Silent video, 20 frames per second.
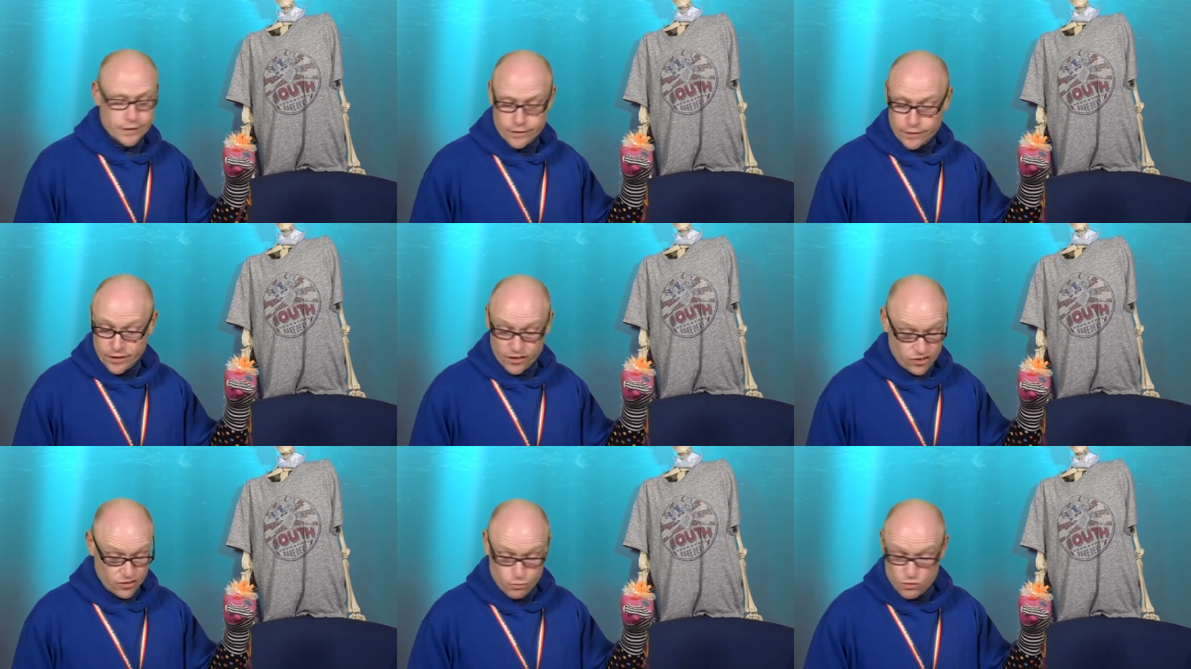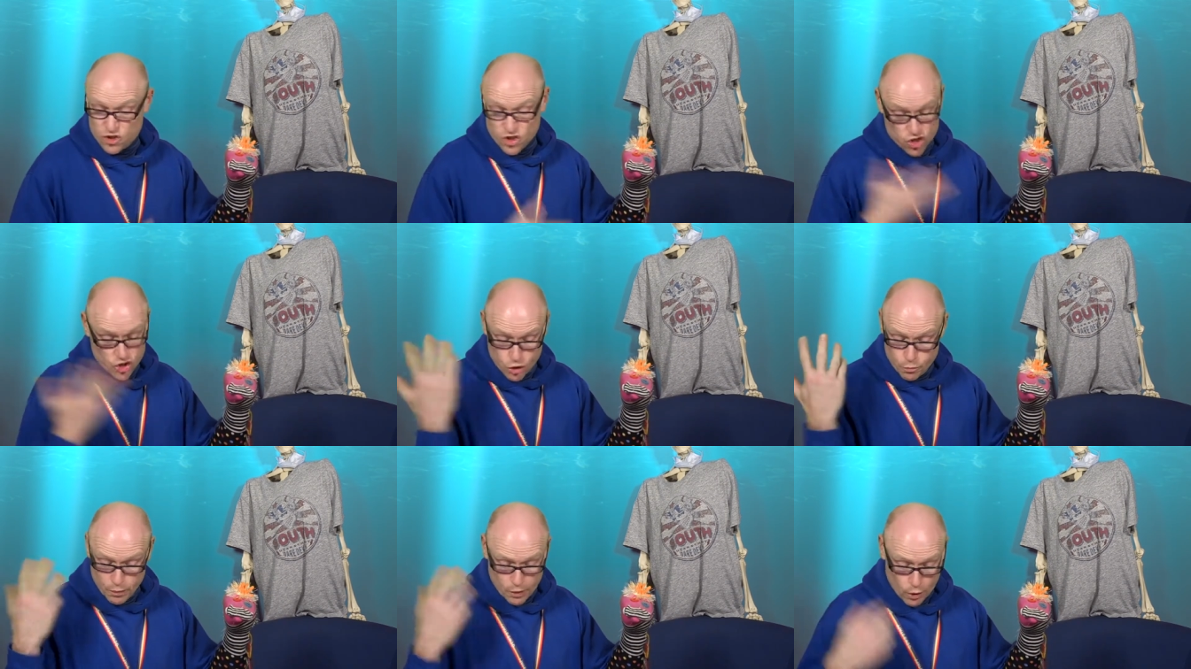a
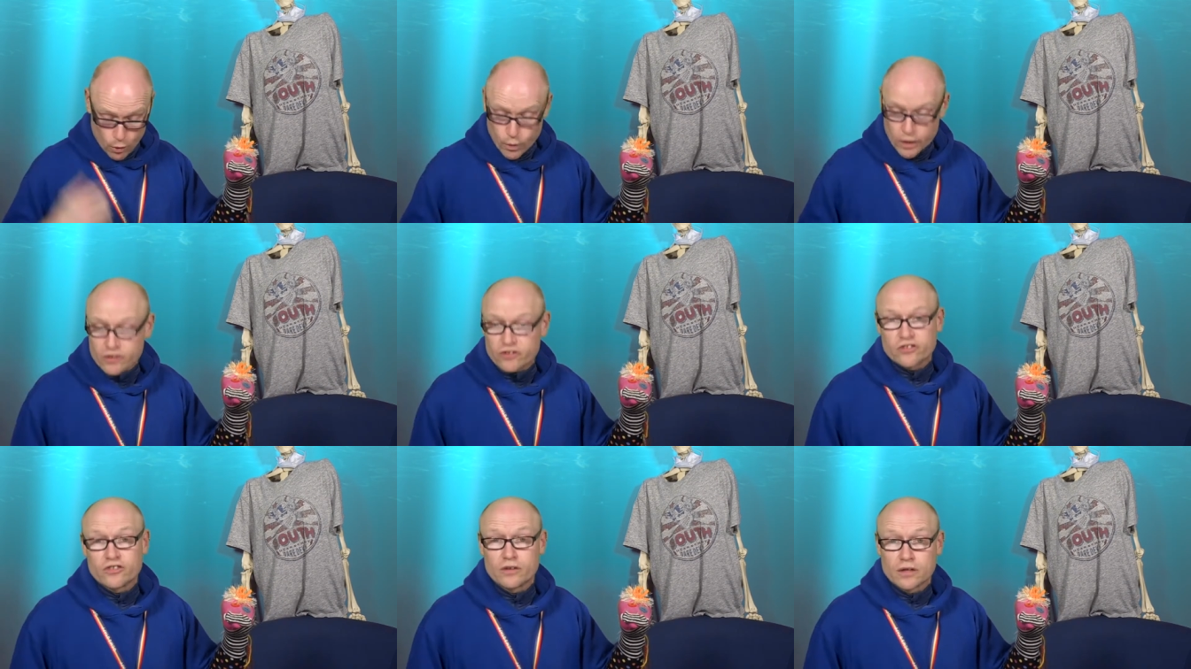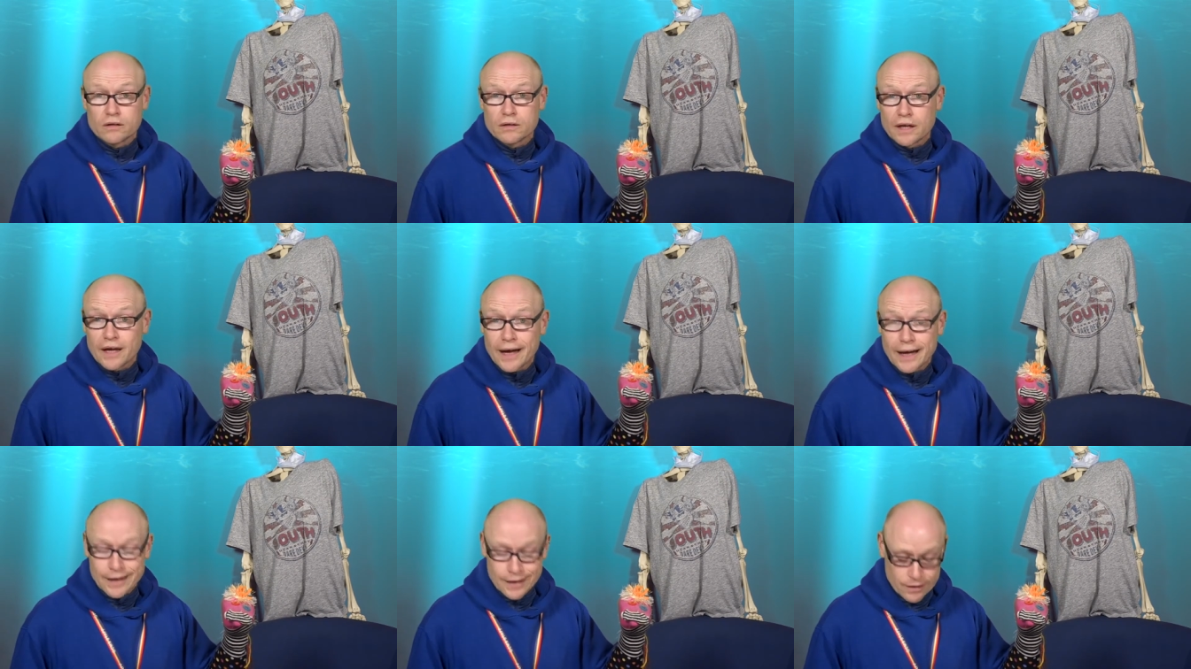stupid question,
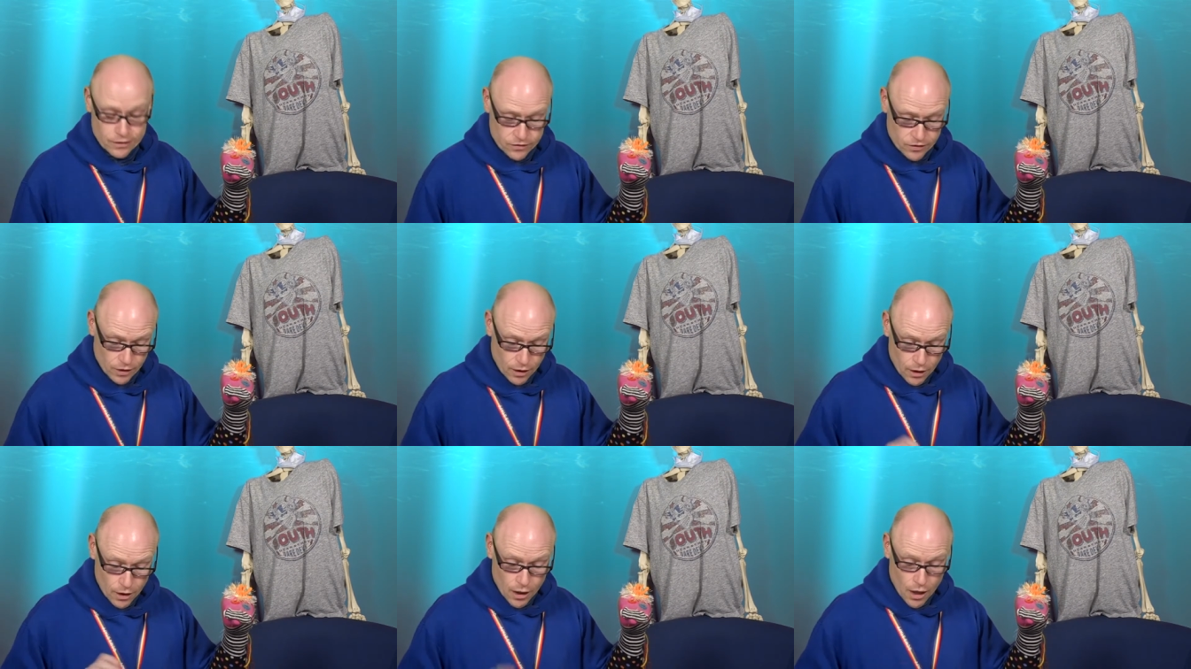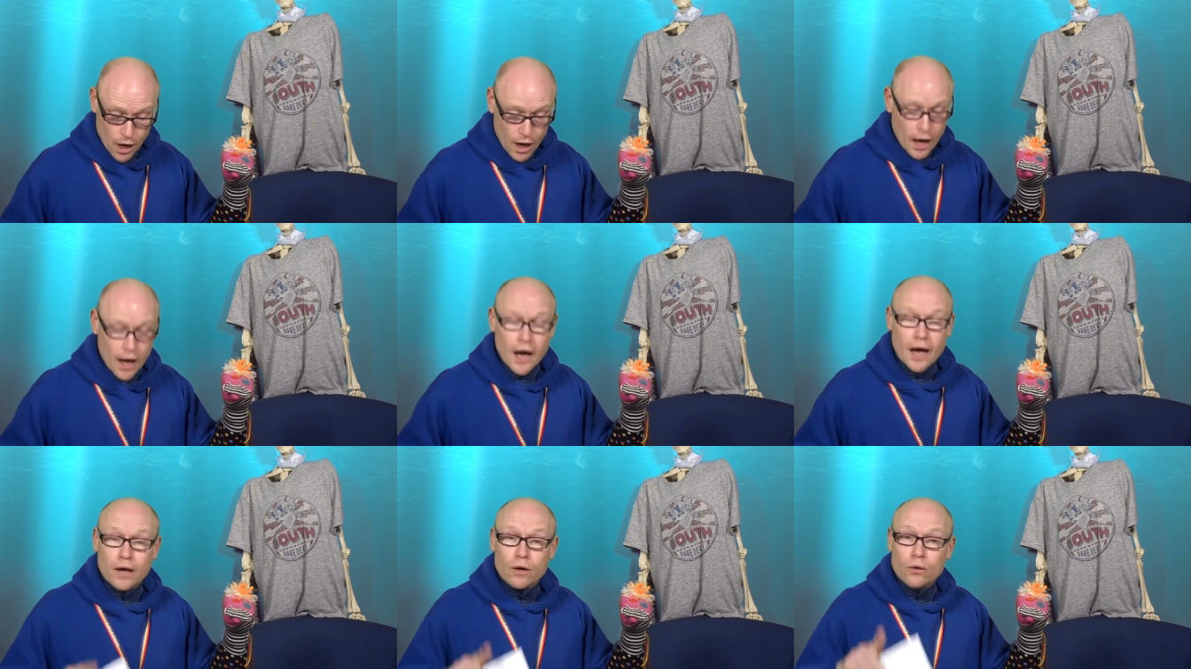cat litter. And